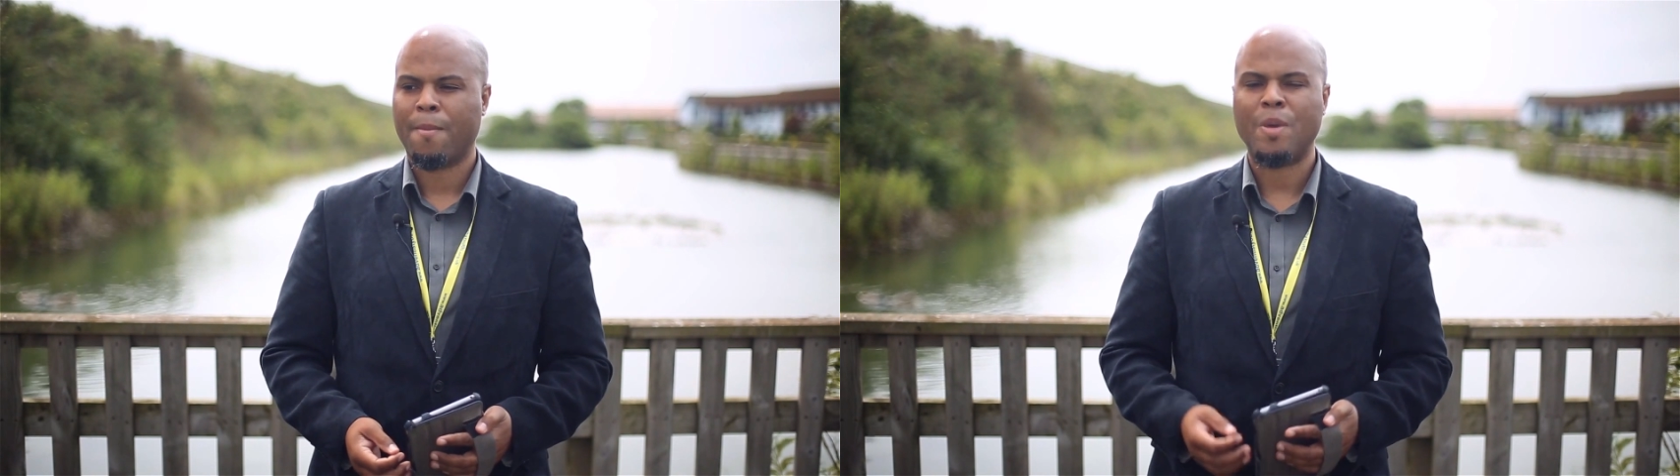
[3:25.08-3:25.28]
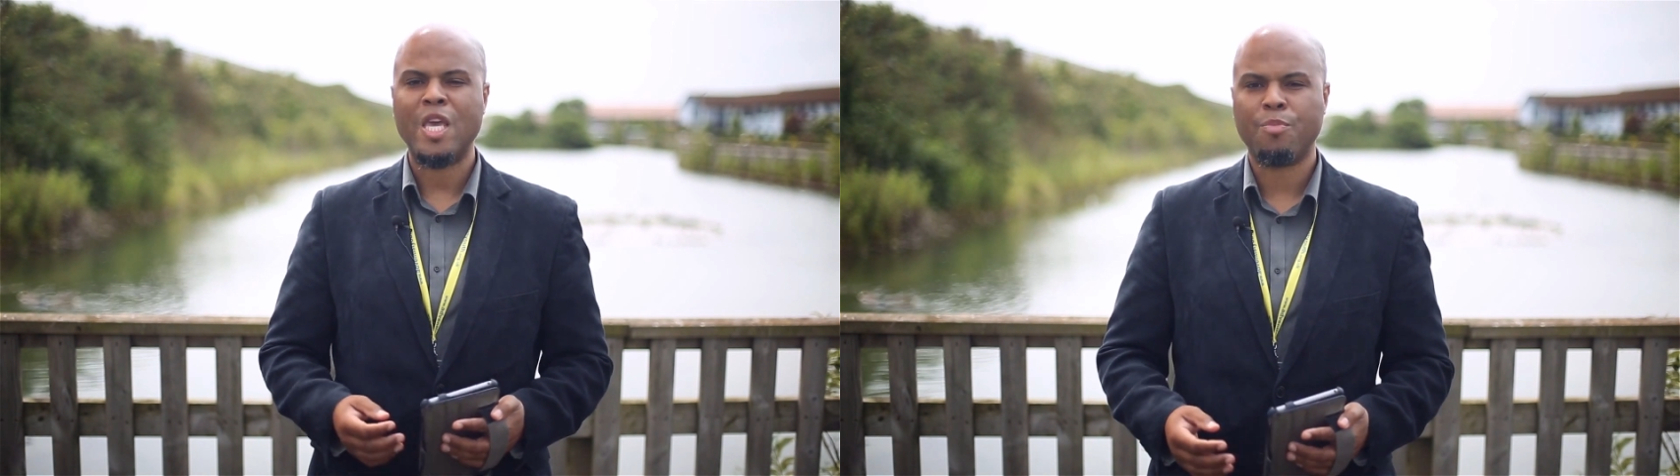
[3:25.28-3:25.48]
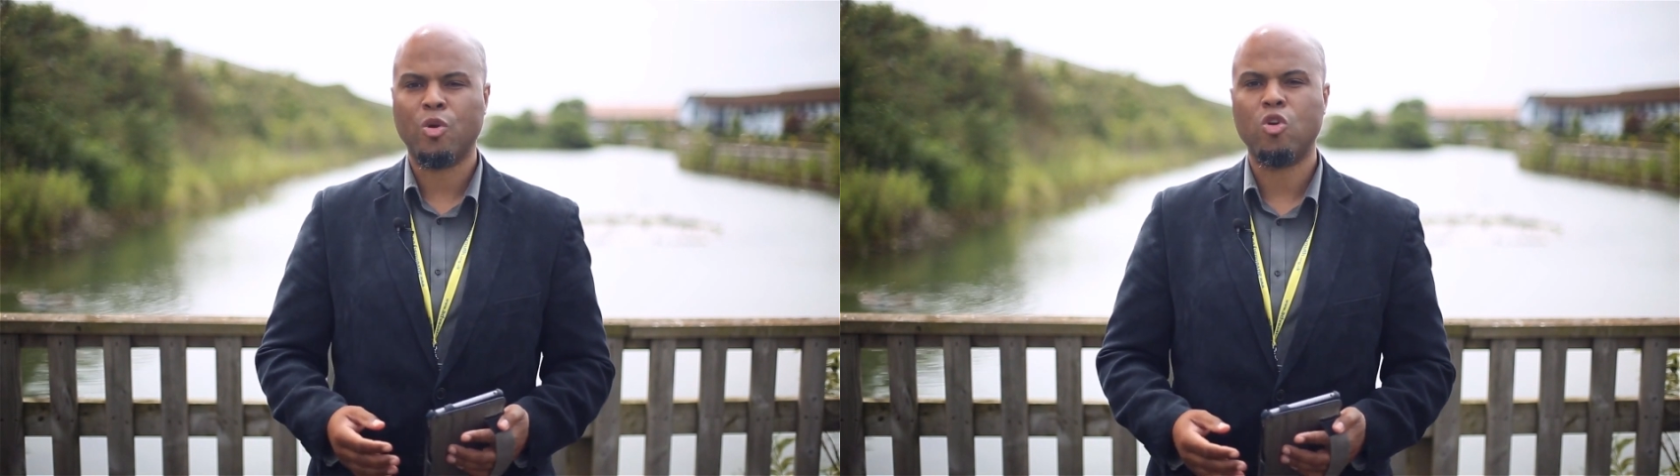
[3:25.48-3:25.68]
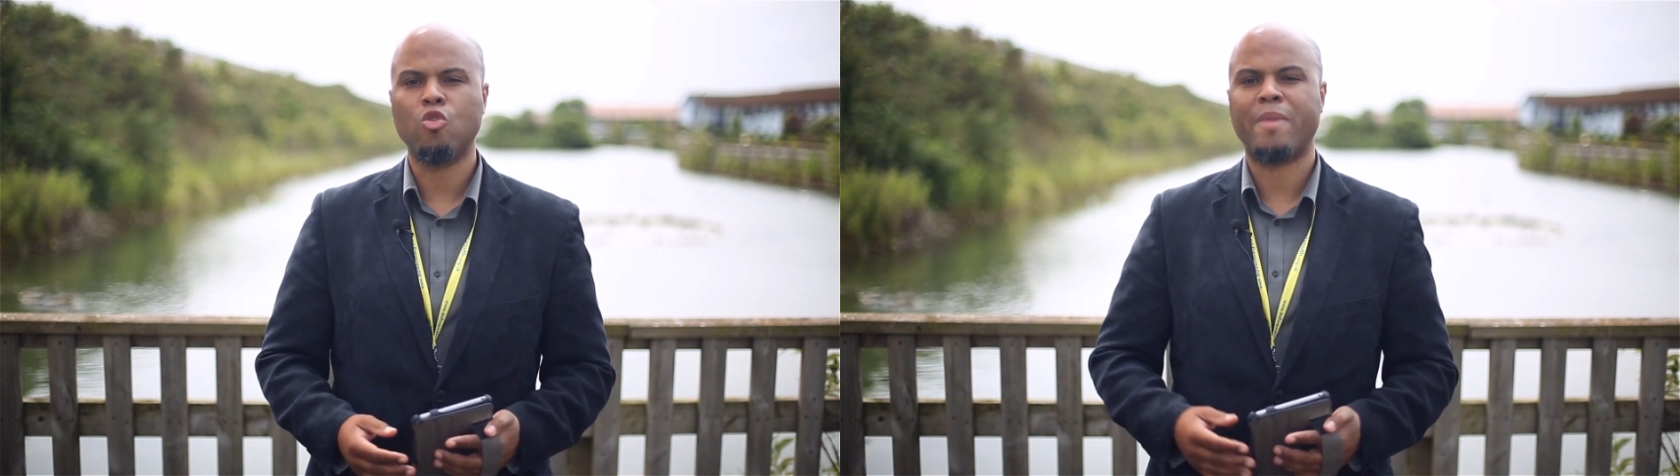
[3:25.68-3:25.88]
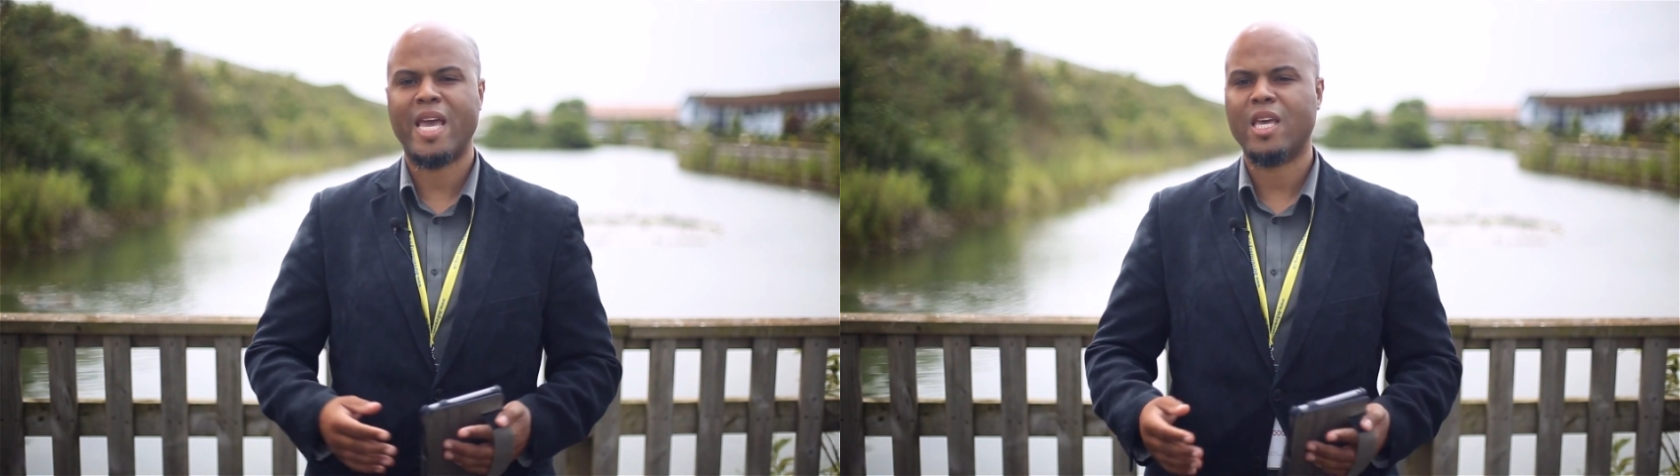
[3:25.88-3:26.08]
people who
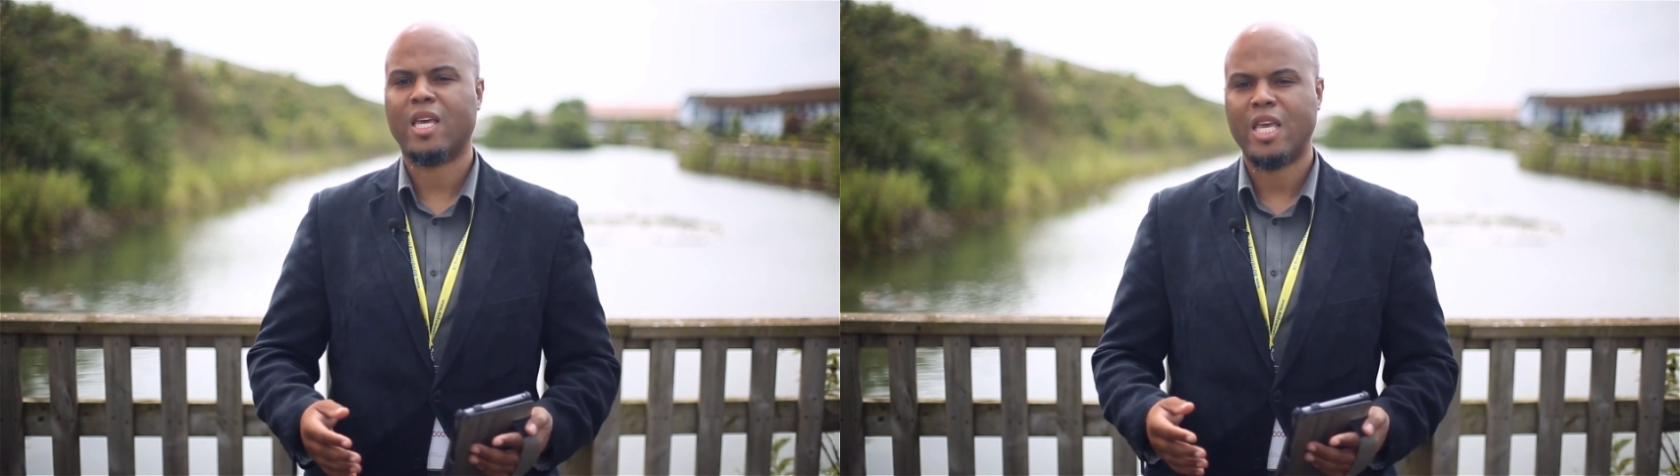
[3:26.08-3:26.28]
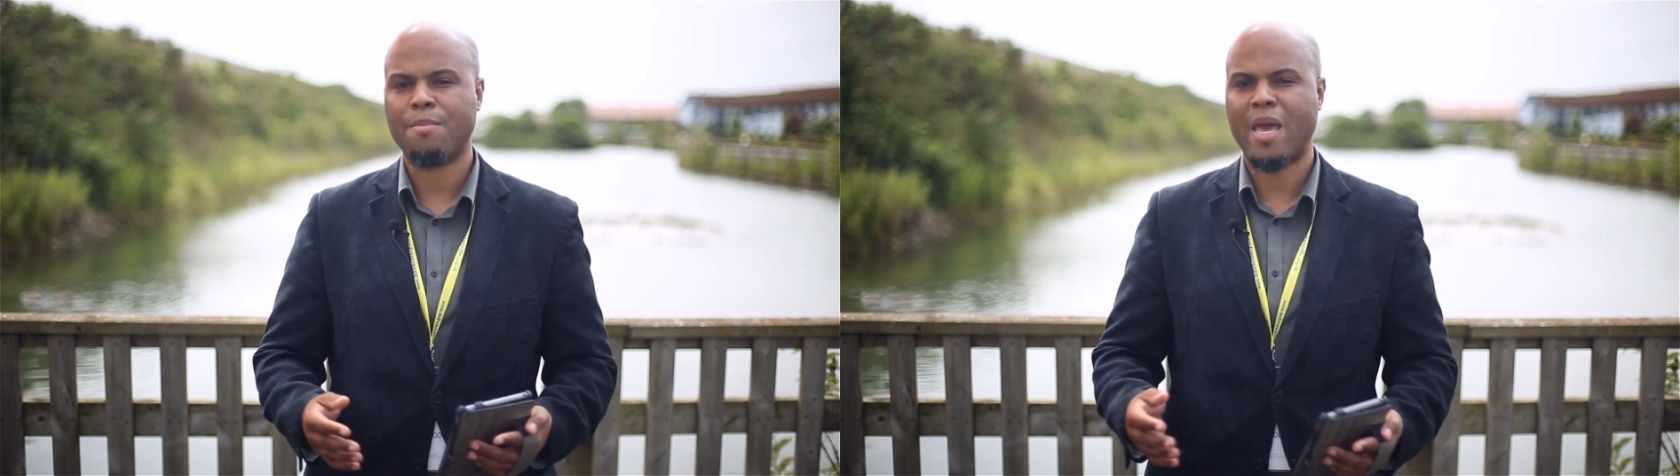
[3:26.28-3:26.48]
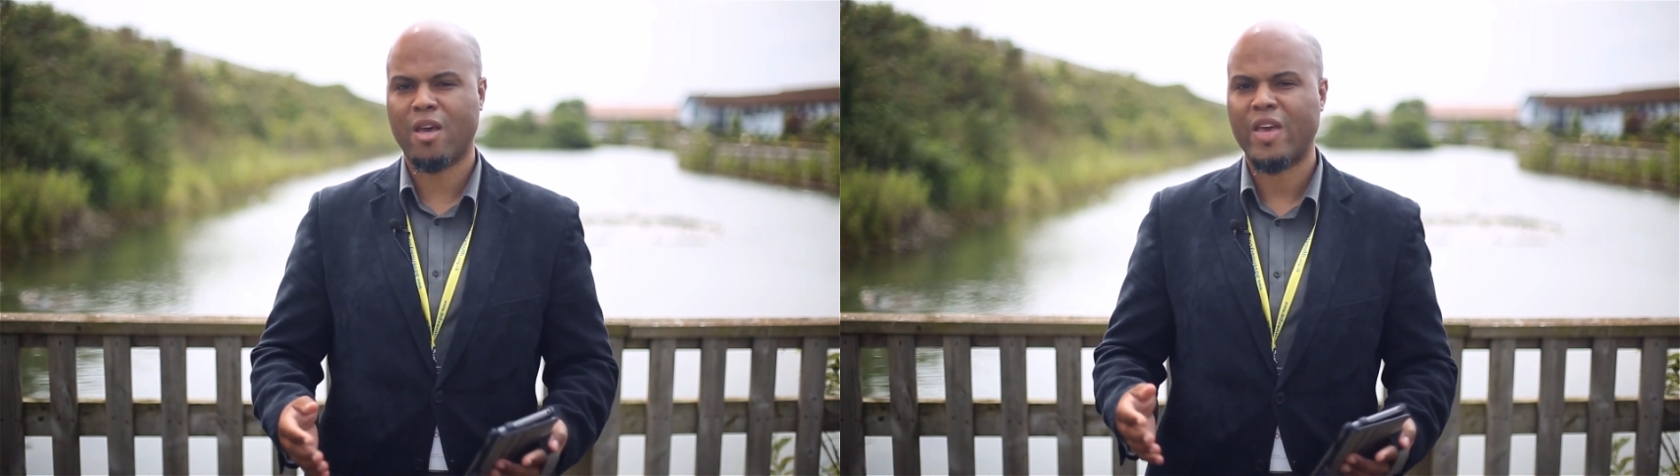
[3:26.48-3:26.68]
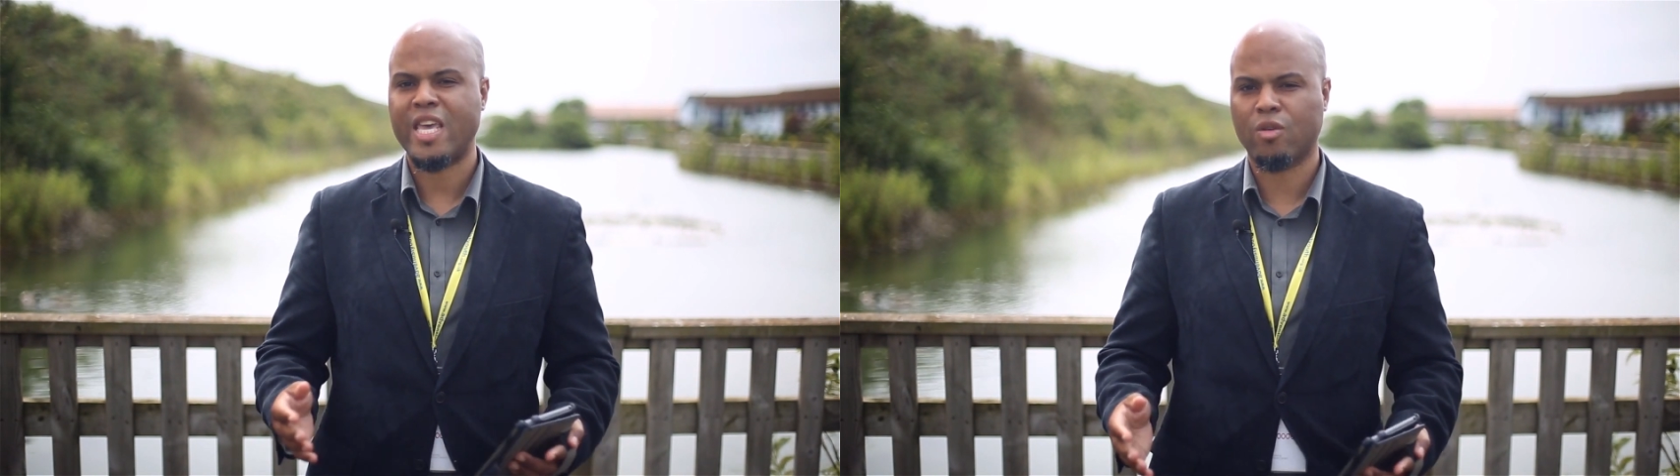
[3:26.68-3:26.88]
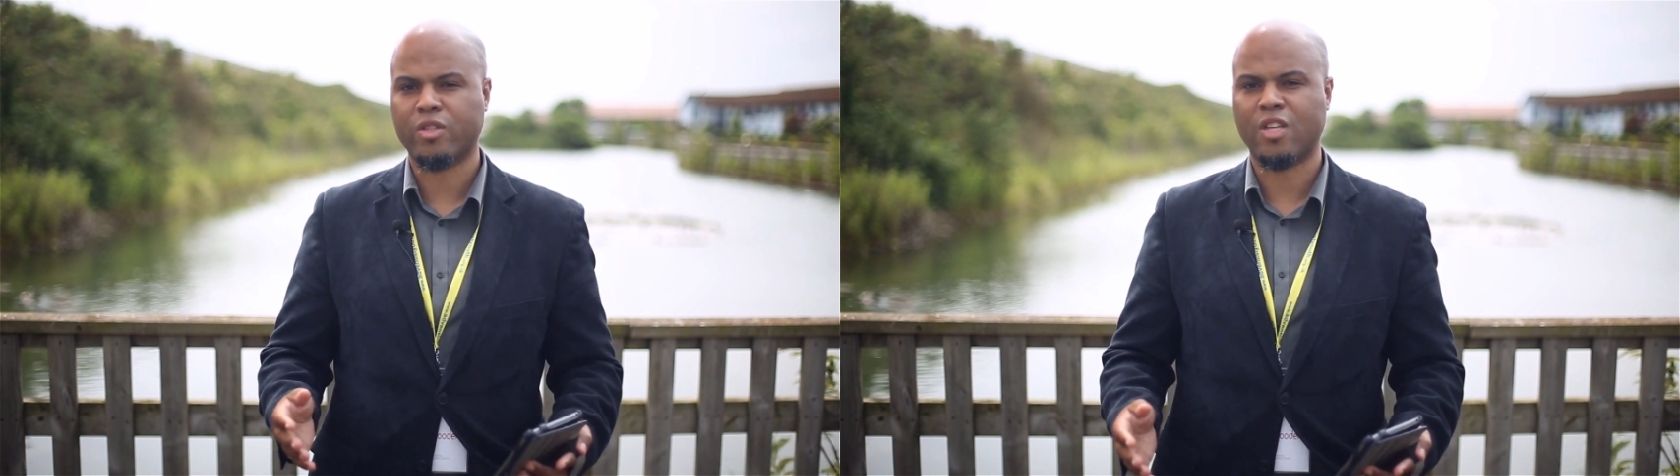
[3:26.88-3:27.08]
he may have healed,